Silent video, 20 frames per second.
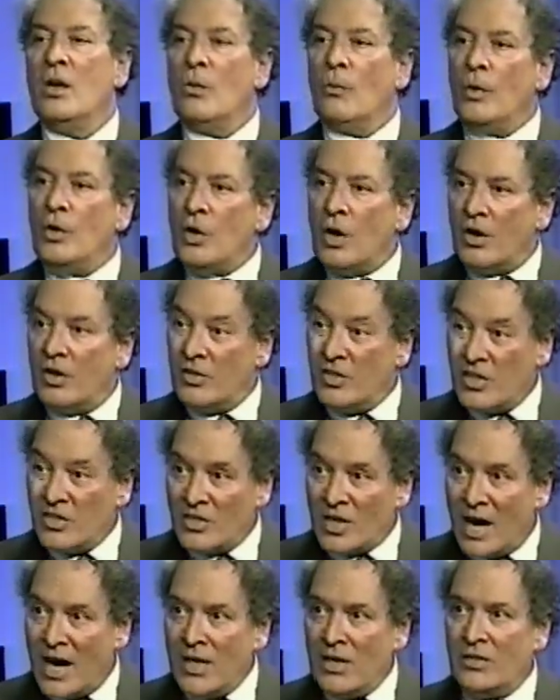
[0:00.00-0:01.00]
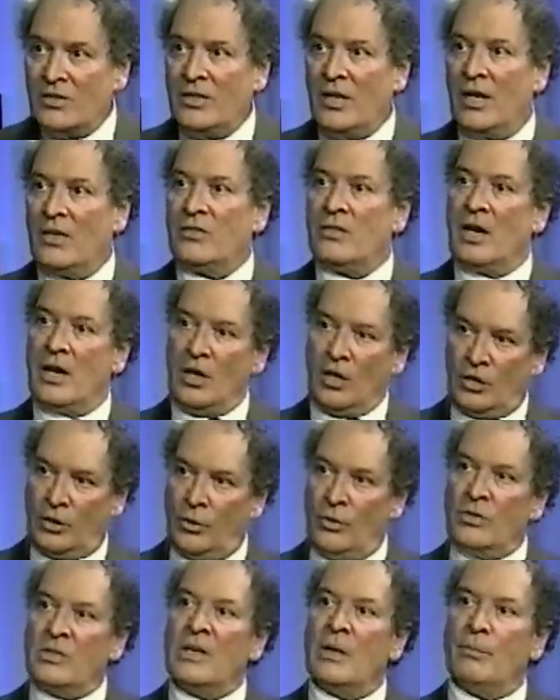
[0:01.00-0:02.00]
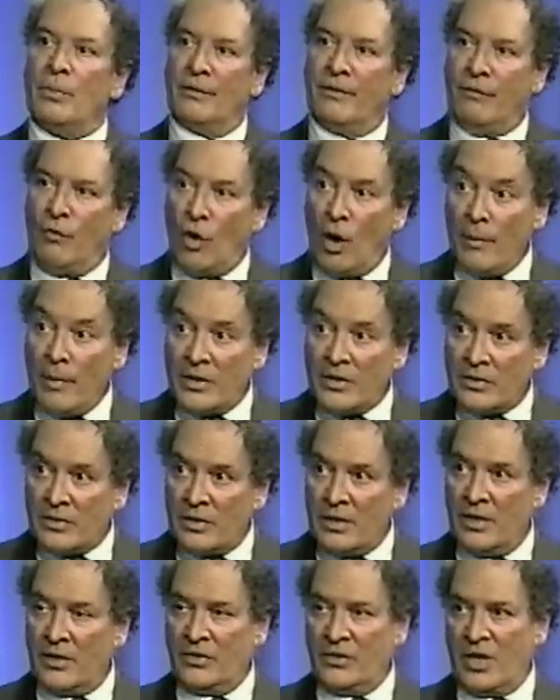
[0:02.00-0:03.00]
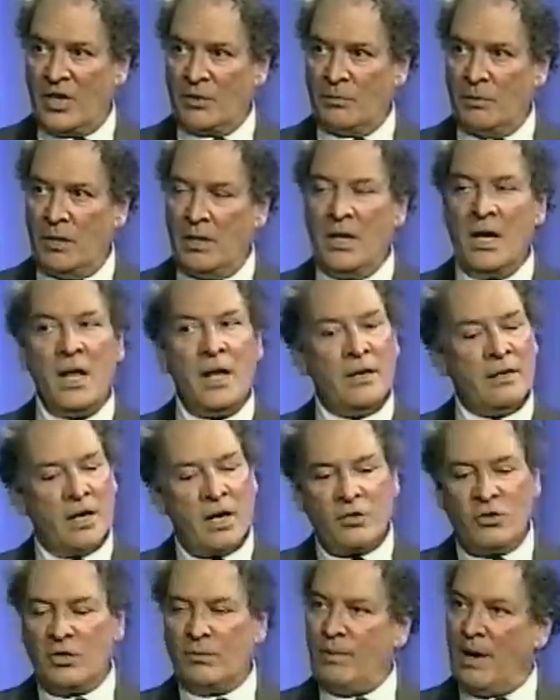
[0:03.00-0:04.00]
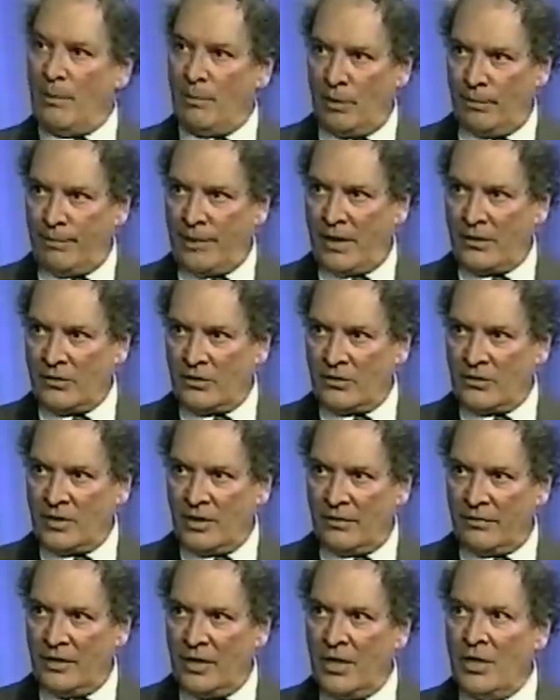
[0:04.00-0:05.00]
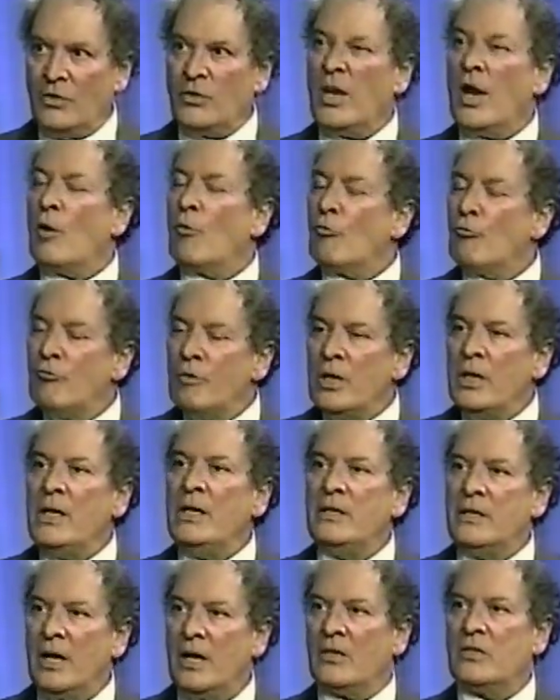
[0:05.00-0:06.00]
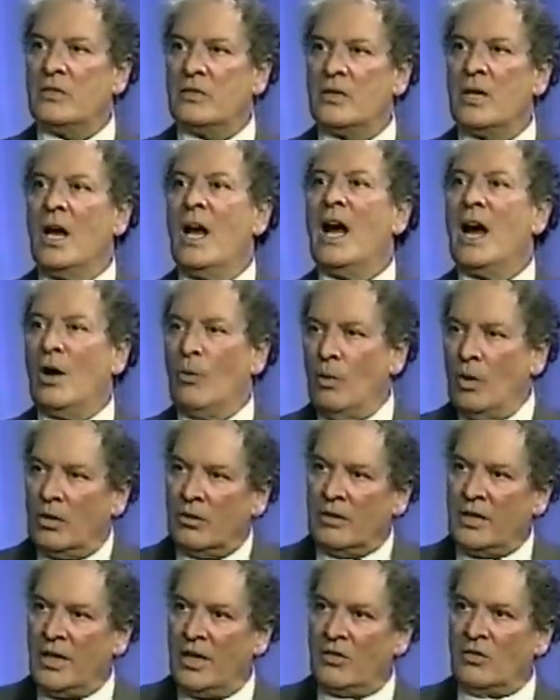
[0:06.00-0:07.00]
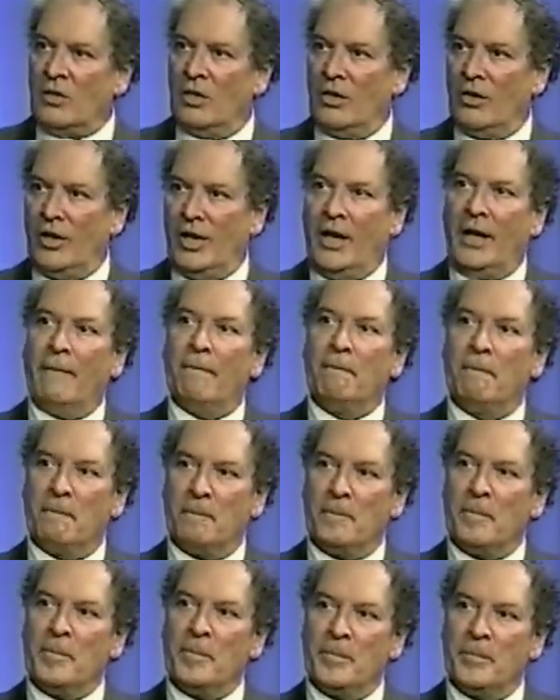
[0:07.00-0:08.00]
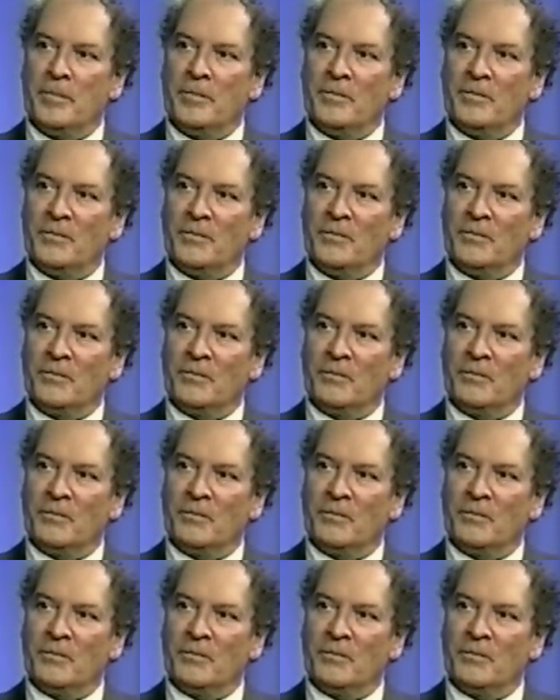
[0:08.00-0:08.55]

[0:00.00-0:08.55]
we ought to design a test that includes some performance assessment, not just paper and pencil stuff, so that it really tests how well kids are learning. Thank you so